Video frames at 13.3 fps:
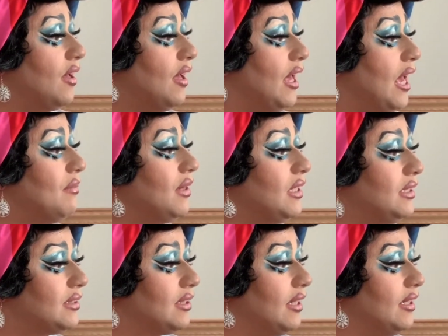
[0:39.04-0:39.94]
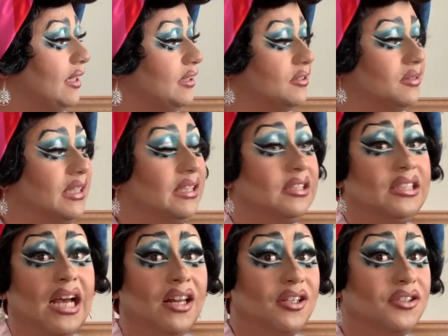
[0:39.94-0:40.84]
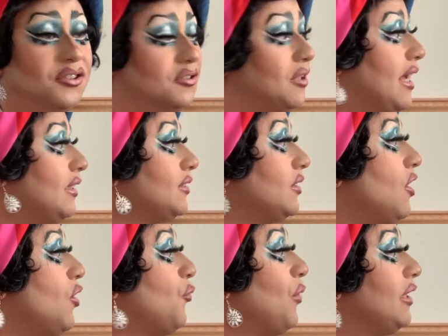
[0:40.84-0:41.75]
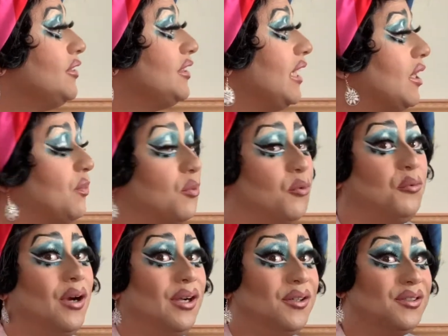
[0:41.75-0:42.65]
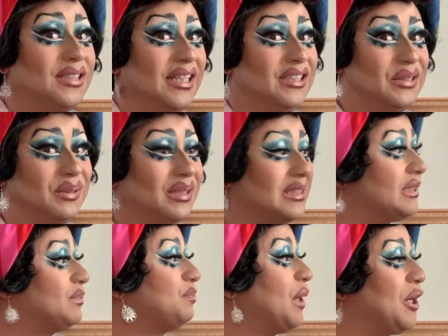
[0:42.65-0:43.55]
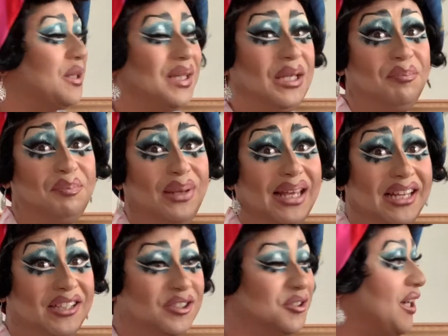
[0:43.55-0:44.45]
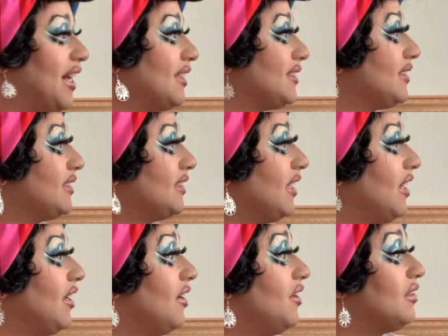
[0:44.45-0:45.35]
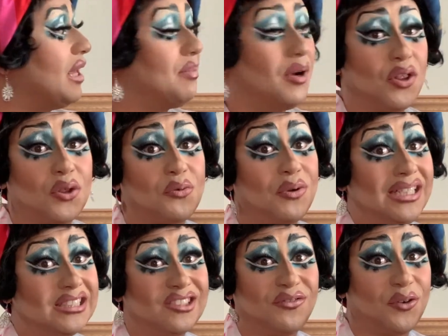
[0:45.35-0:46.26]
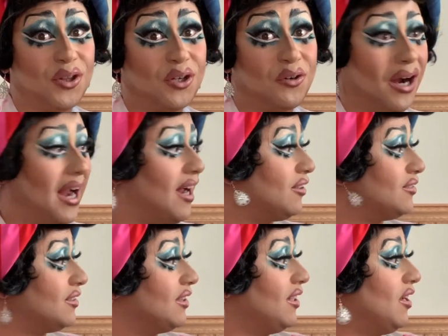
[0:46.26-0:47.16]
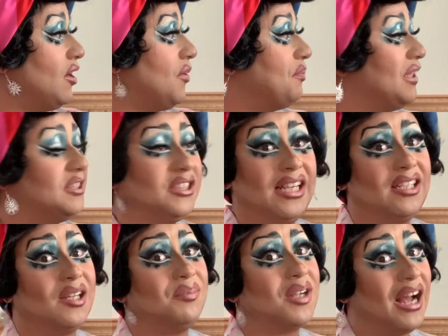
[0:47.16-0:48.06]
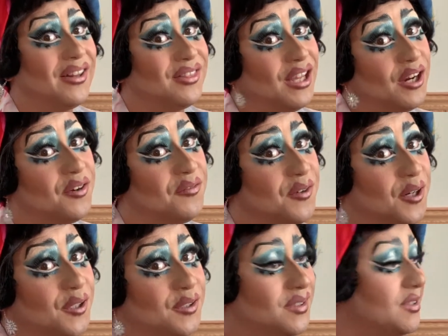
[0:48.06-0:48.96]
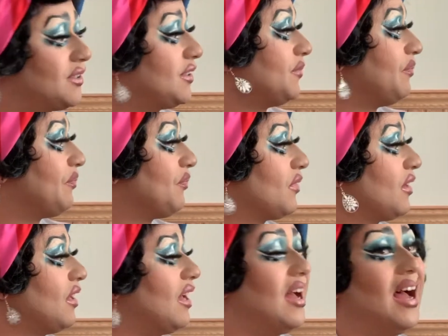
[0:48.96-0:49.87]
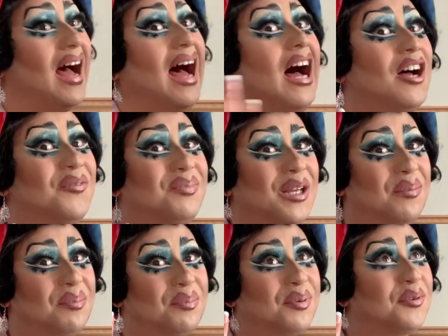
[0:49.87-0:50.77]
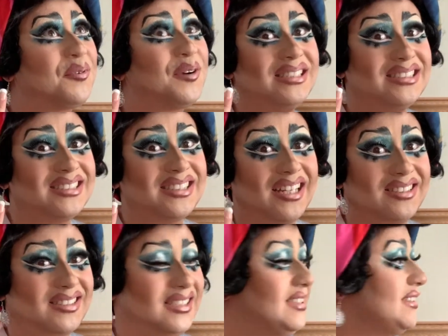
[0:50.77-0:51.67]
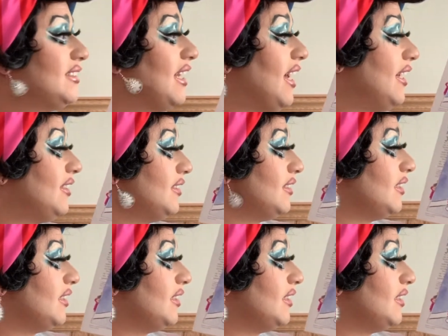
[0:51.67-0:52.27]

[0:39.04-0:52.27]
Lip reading: Emily slid into a yellow dress while Jacob wiggled into a sparkly pink dress. They both reached for the crown, but Jacob got there first. "I'll be a princess," he said.